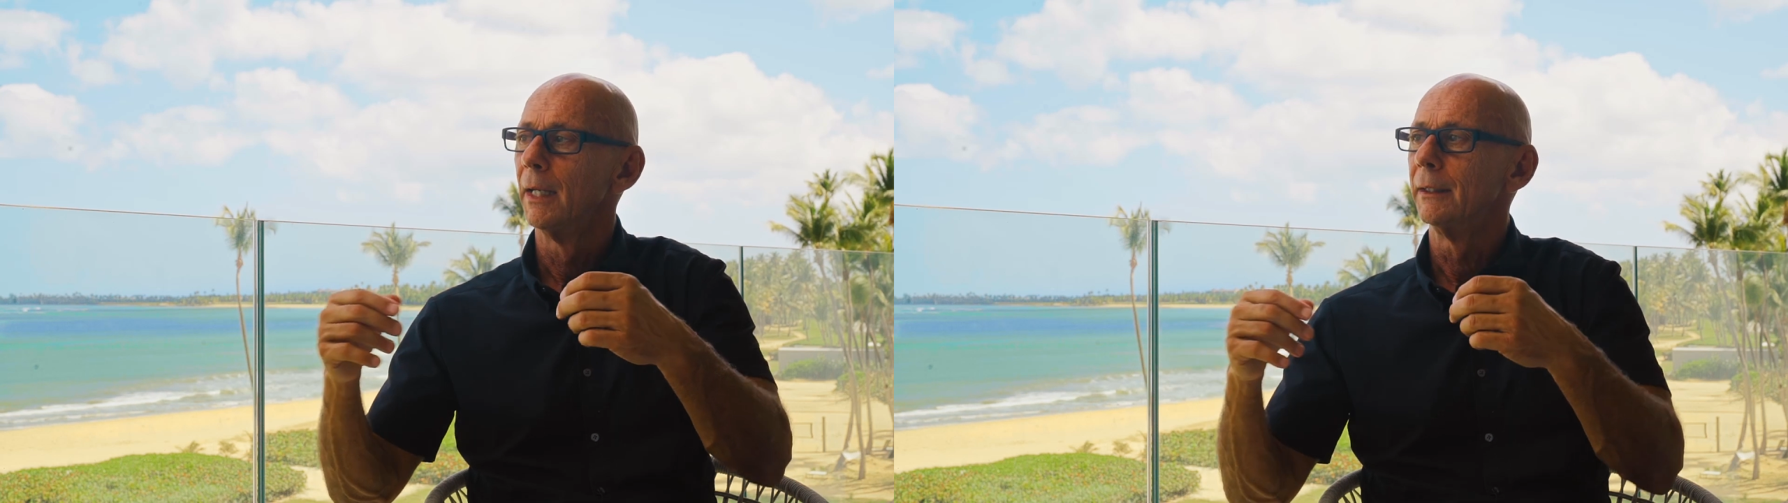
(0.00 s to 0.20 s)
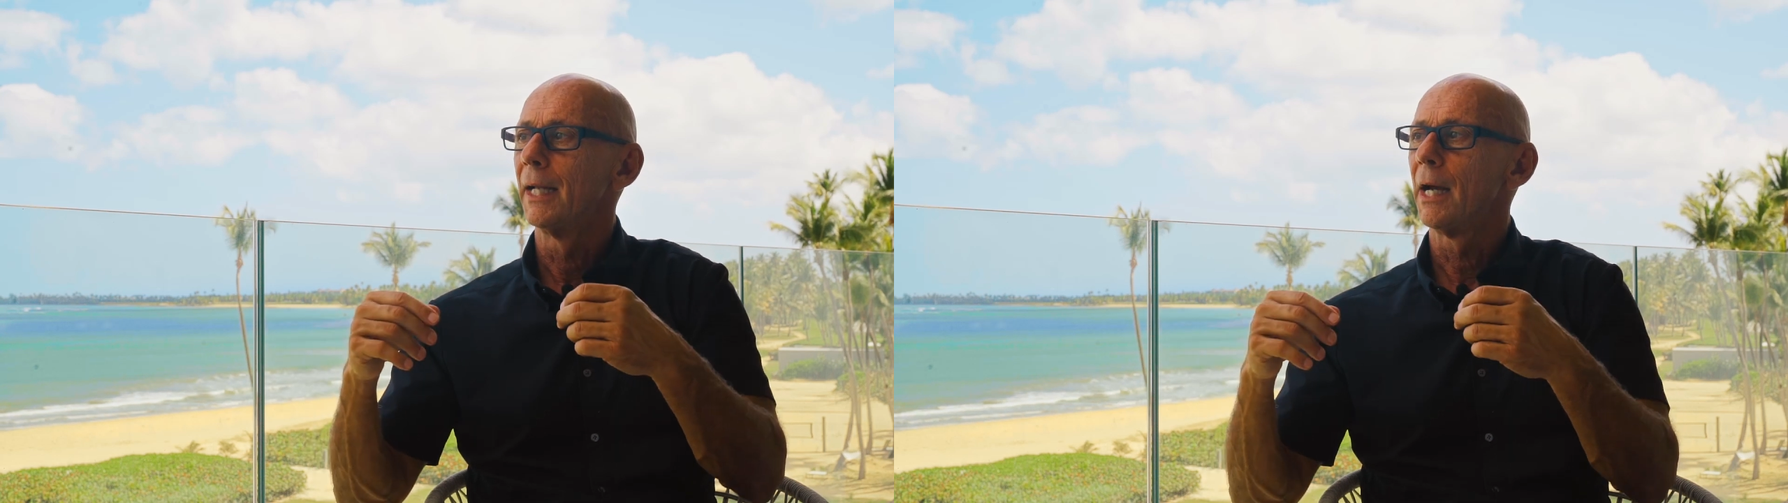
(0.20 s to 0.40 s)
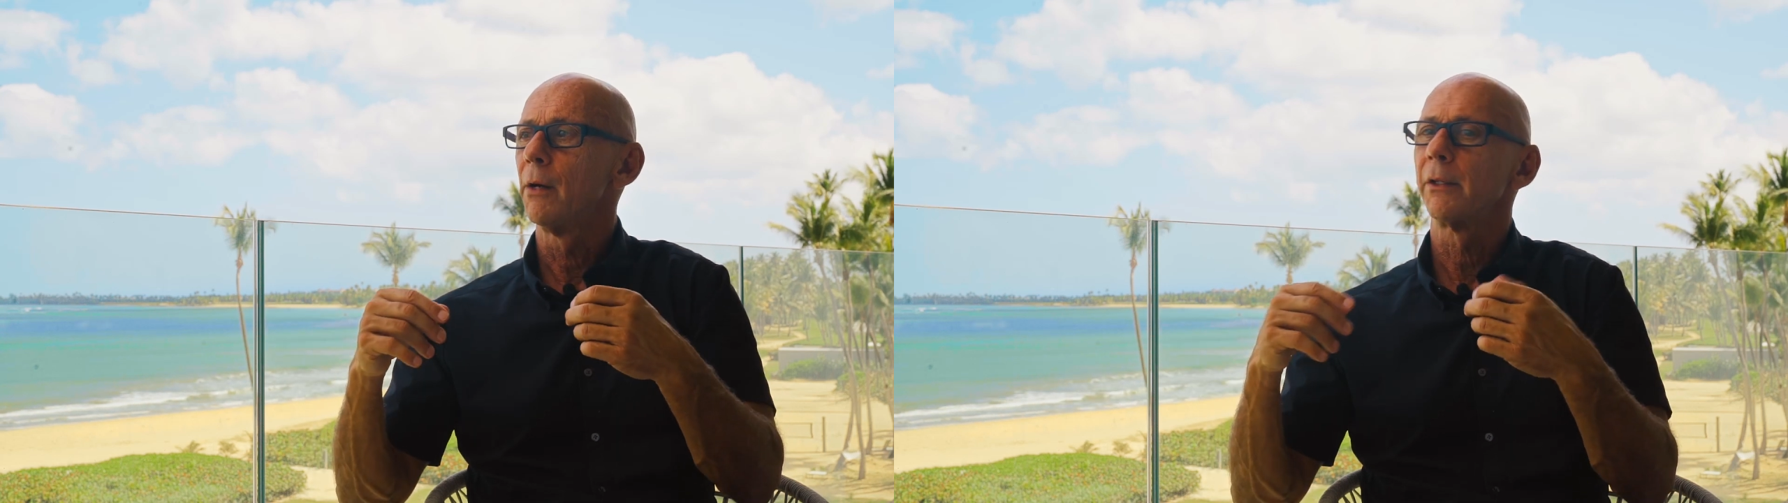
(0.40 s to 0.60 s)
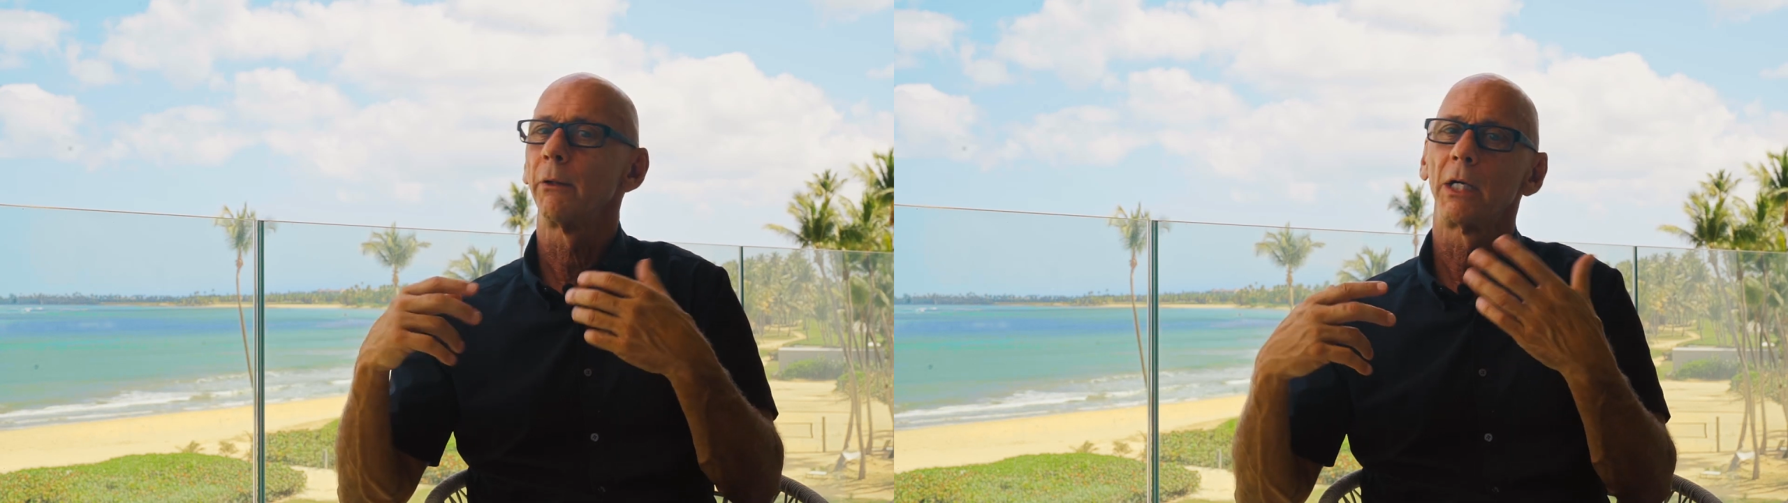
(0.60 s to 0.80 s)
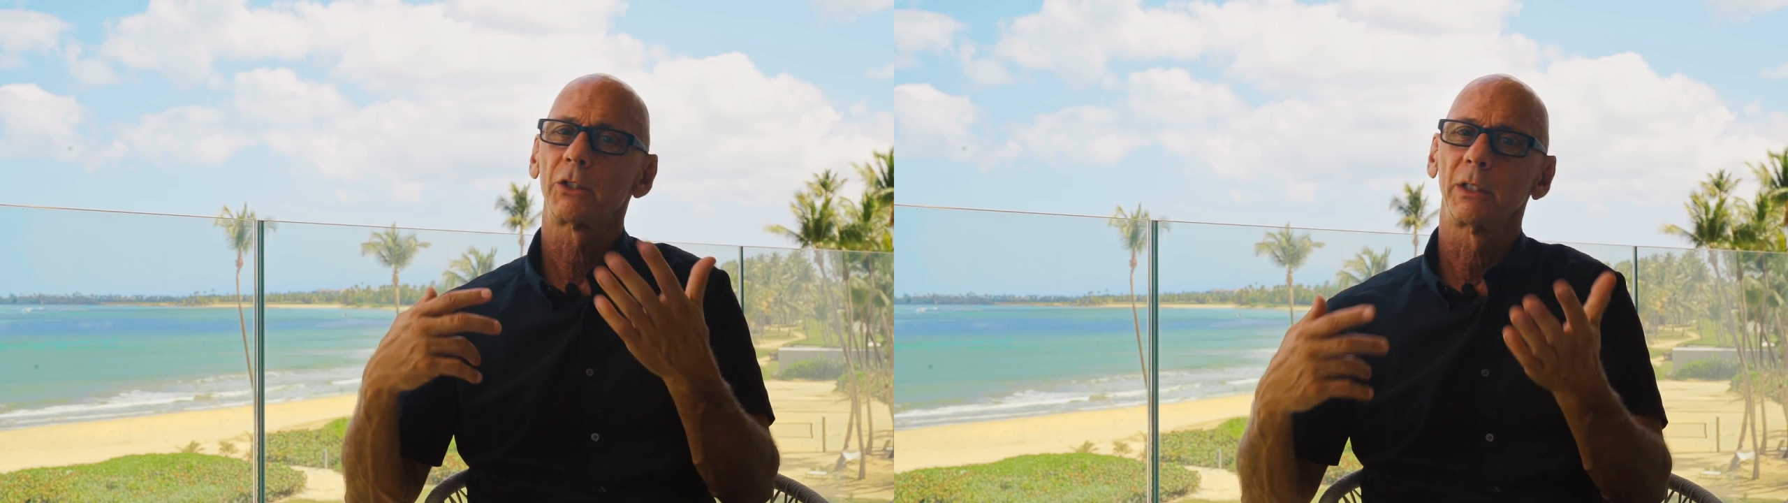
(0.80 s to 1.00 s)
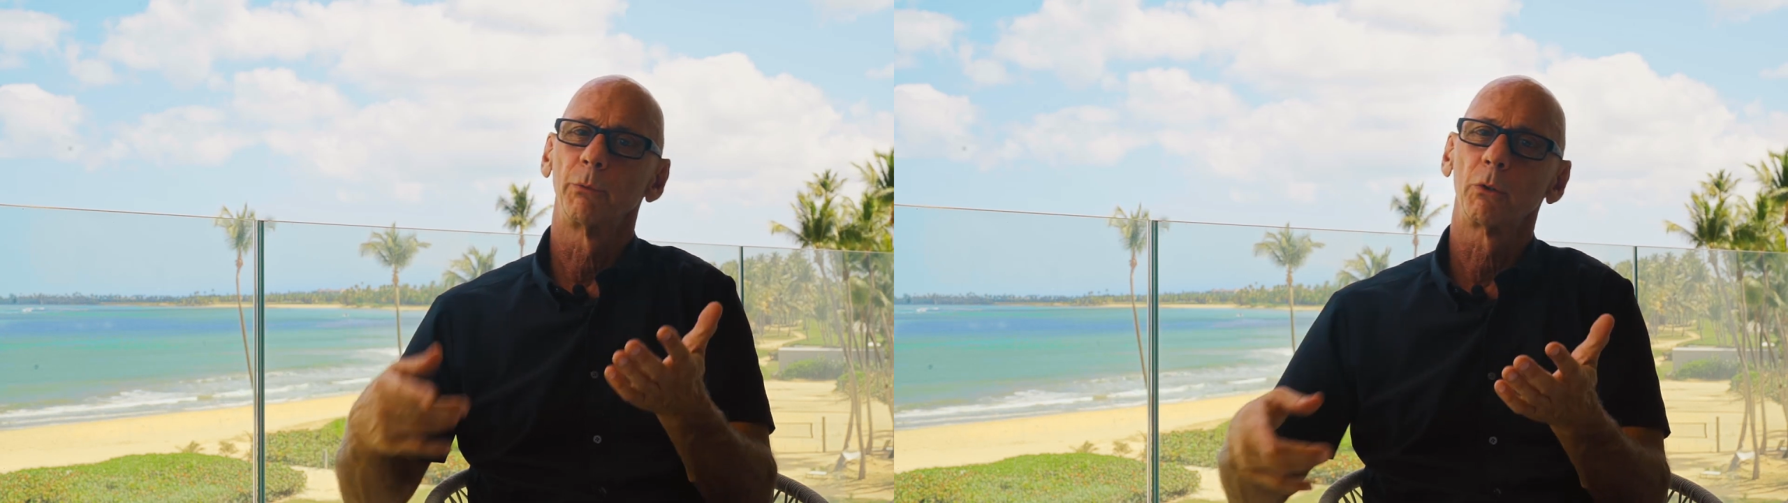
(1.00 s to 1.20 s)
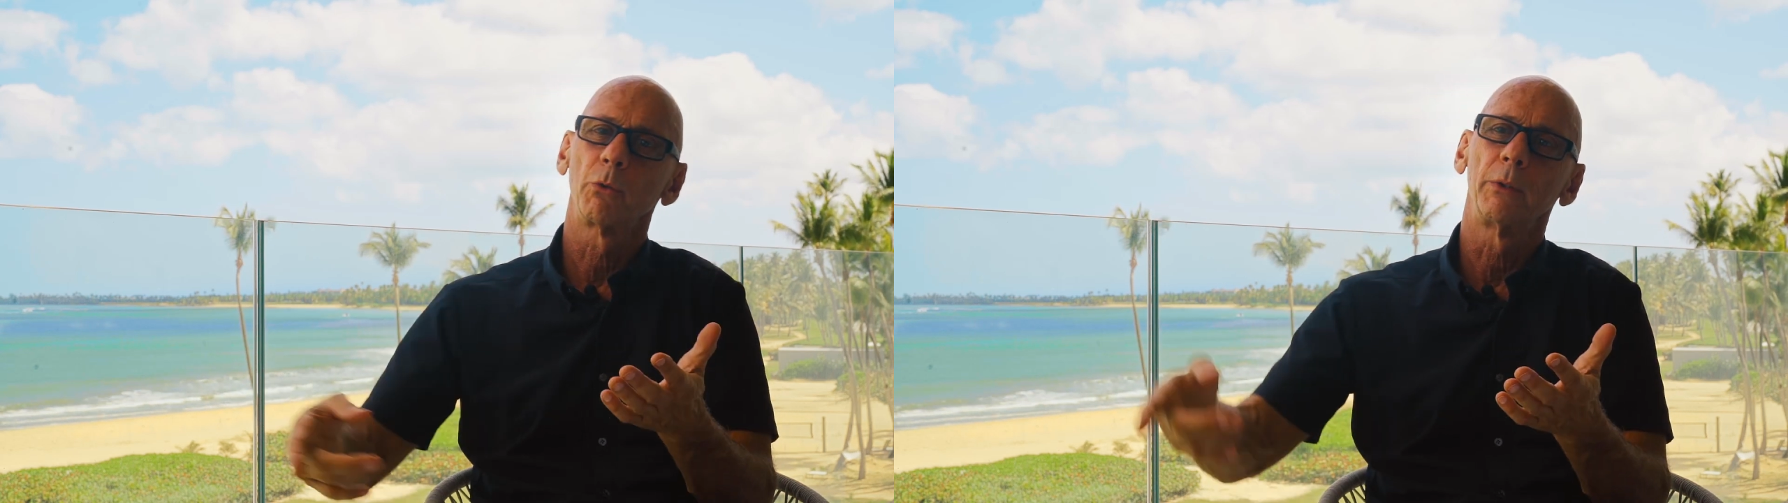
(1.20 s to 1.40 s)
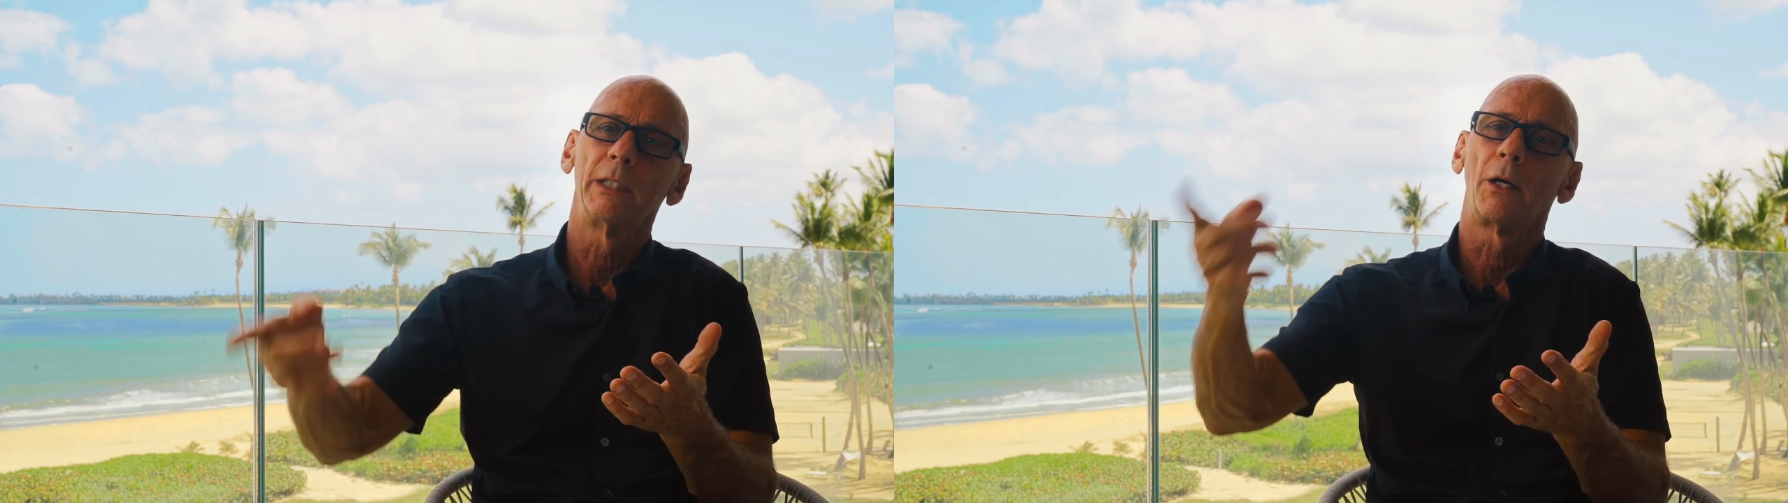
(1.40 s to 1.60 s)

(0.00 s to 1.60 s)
now they're actually recruiting